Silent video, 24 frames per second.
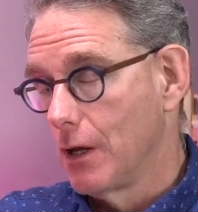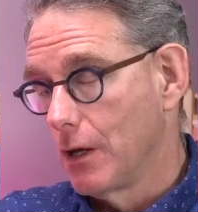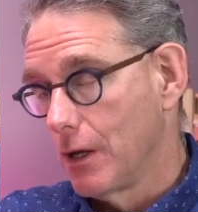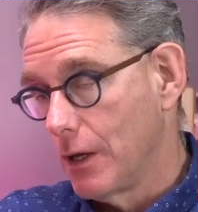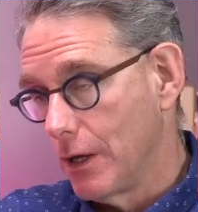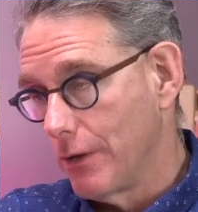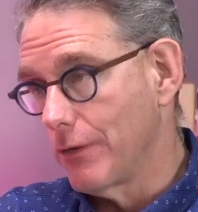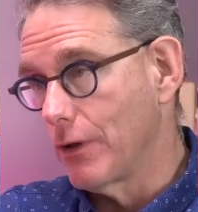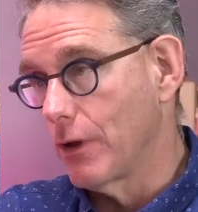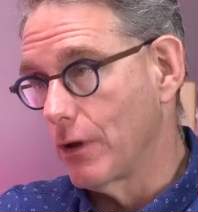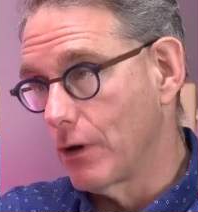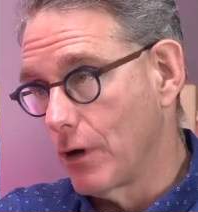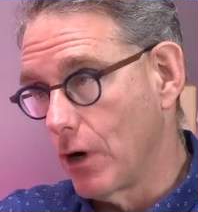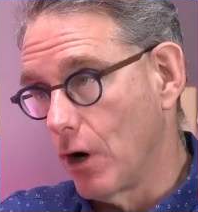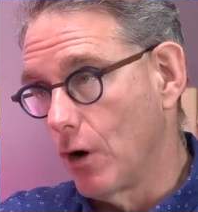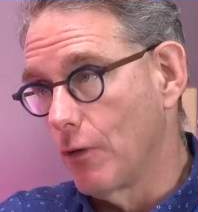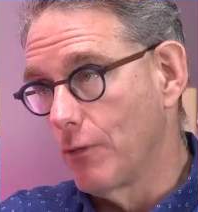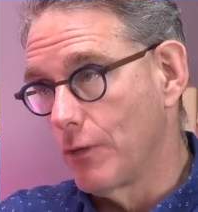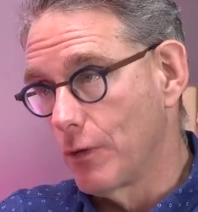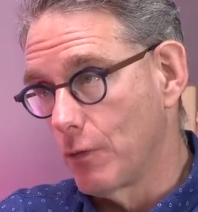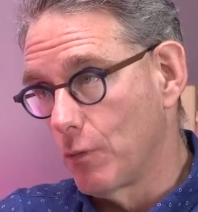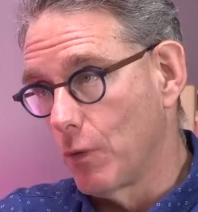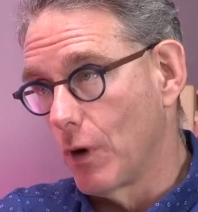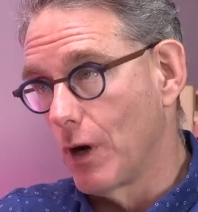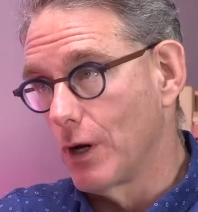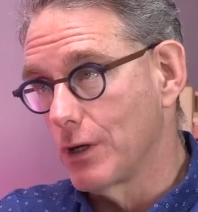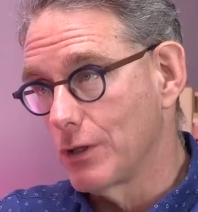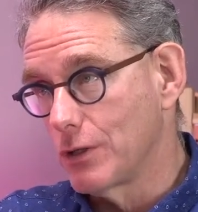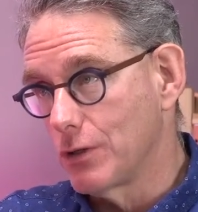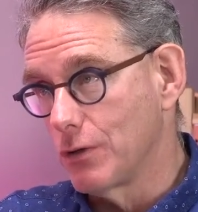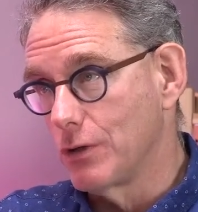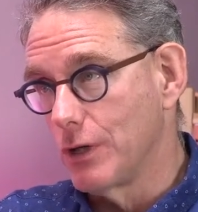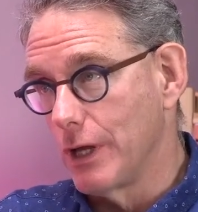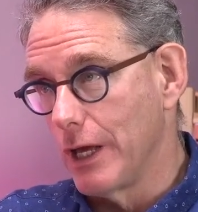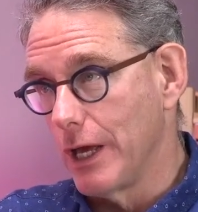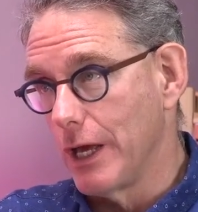even though COVID was
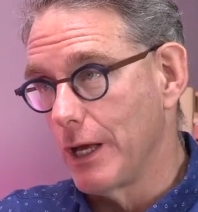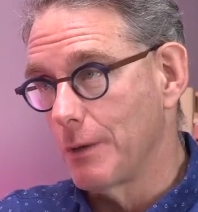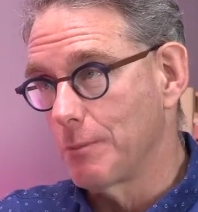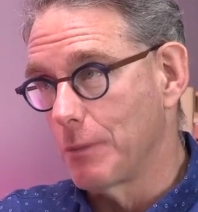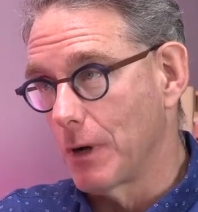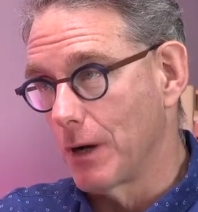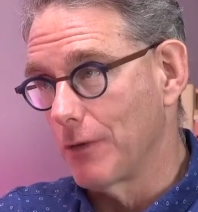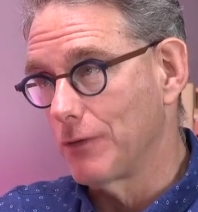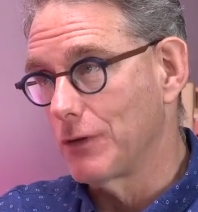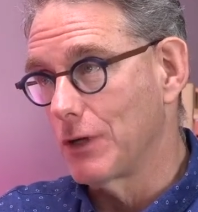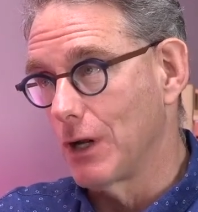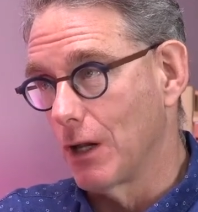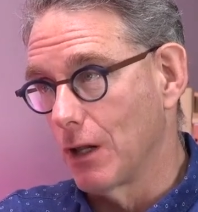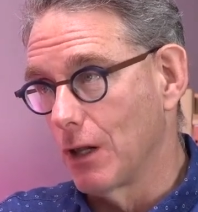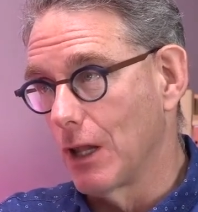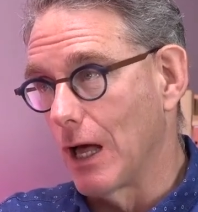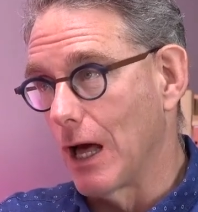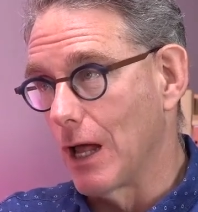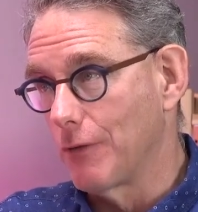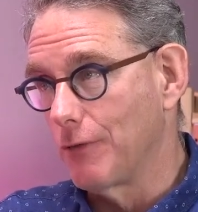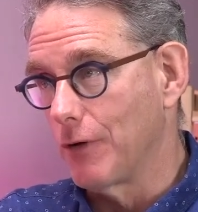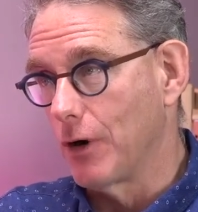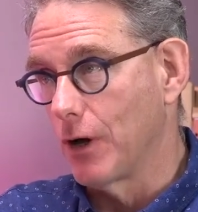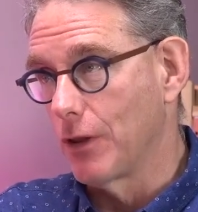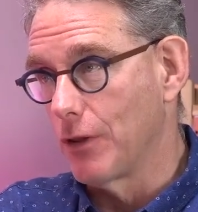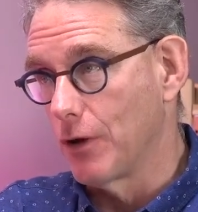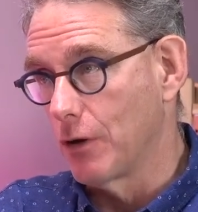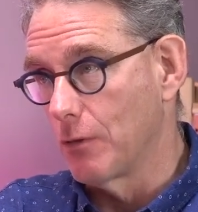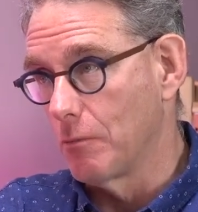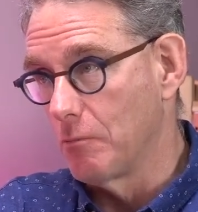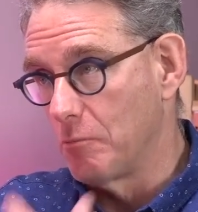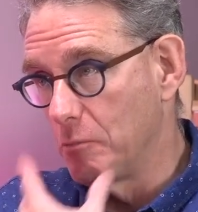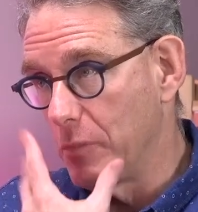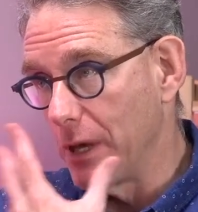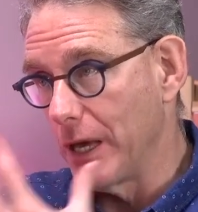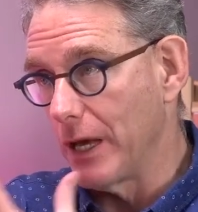unique, but I've seen a lot of other
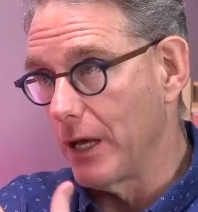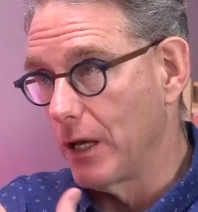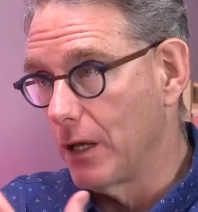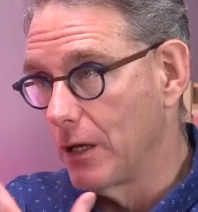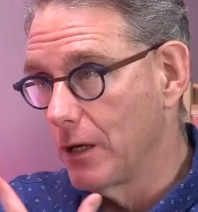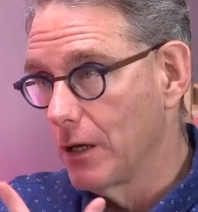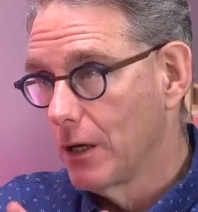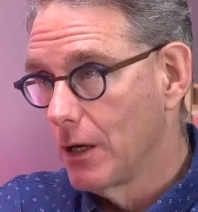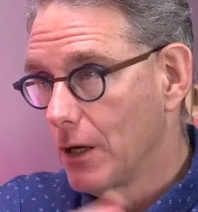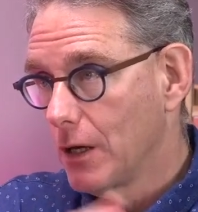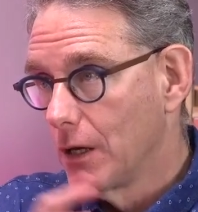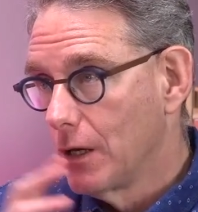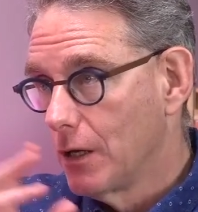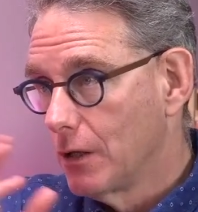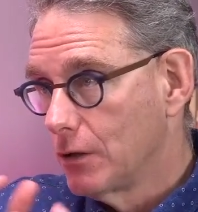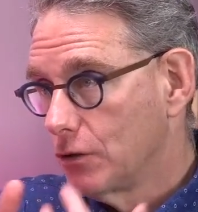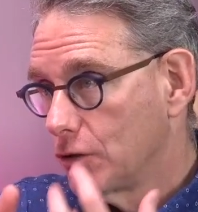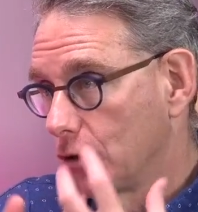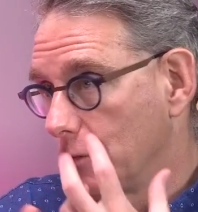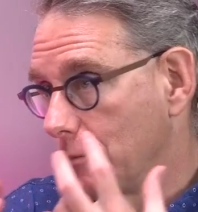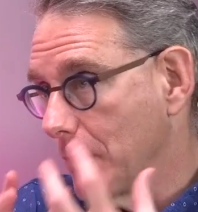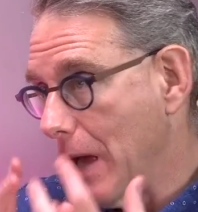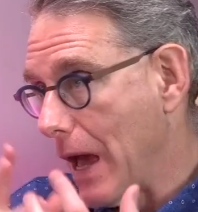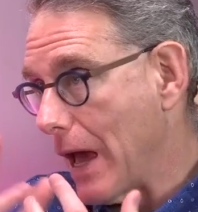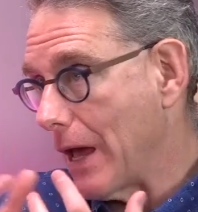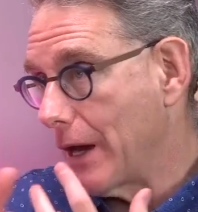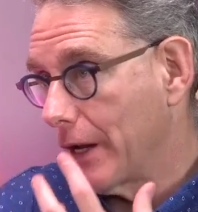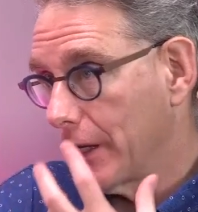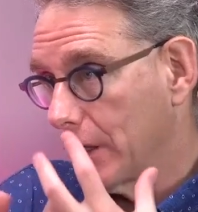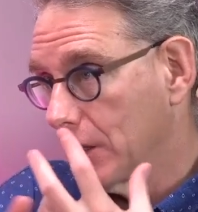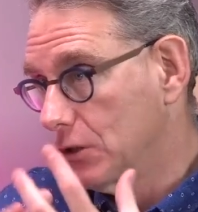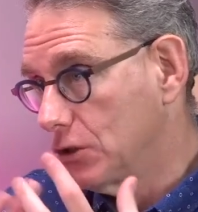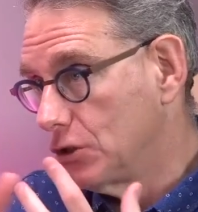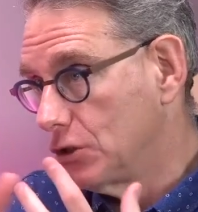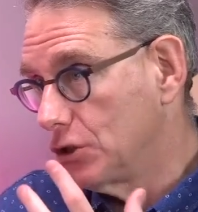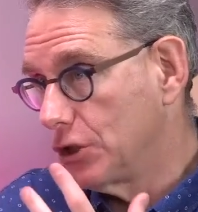big
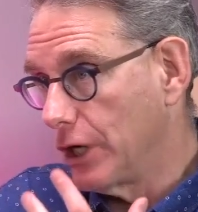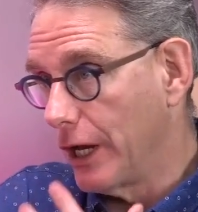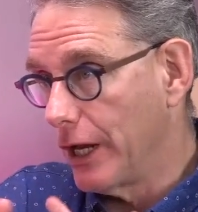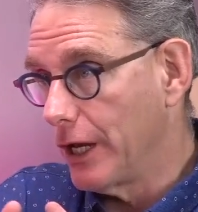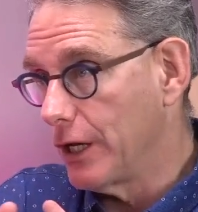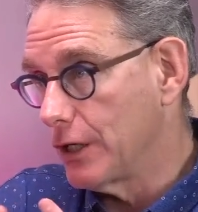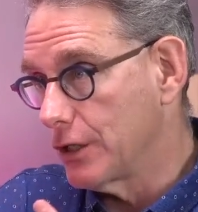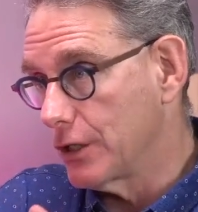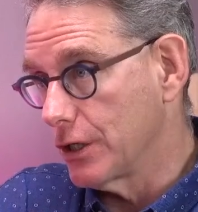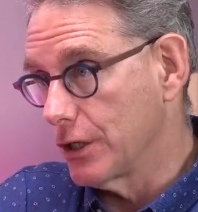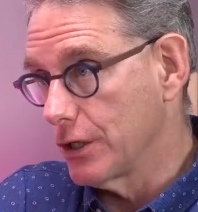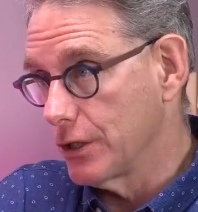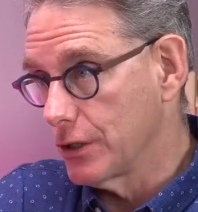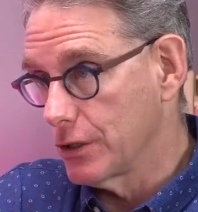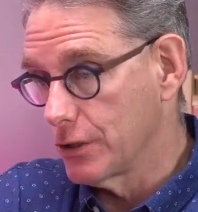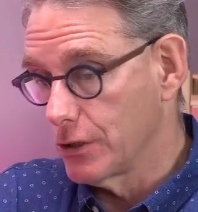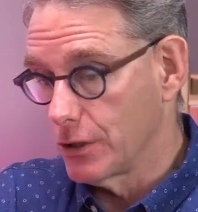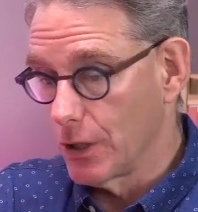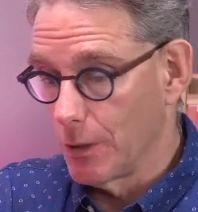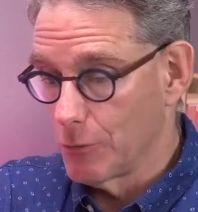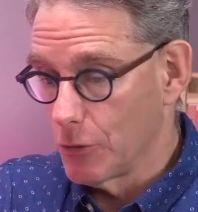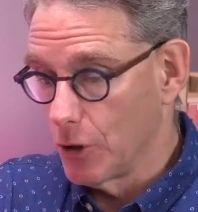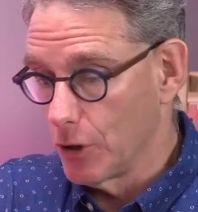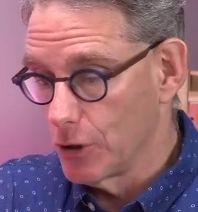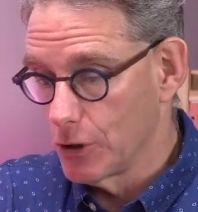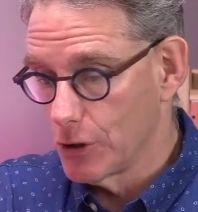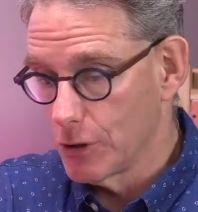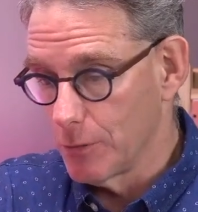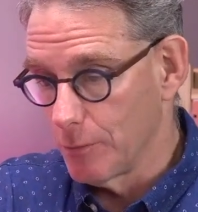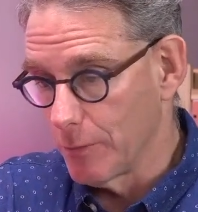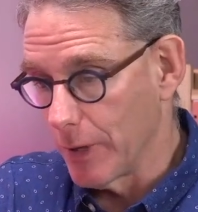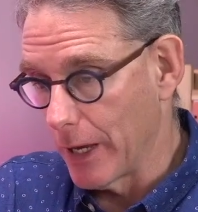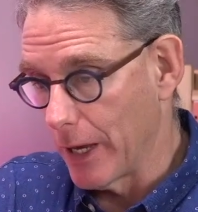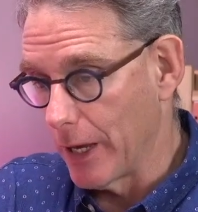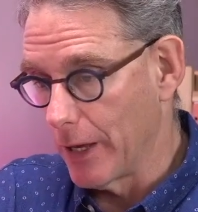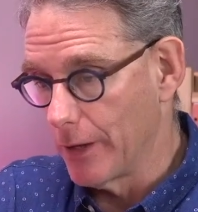dramatic changes, some good, some
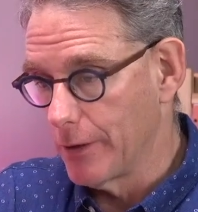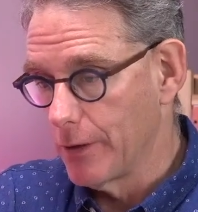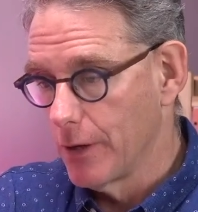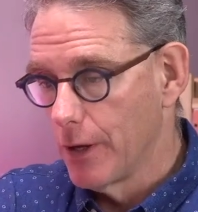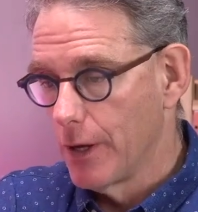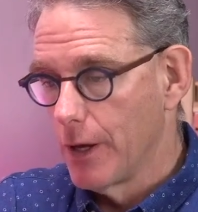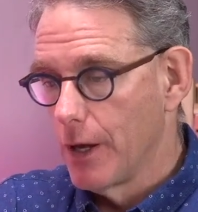bad,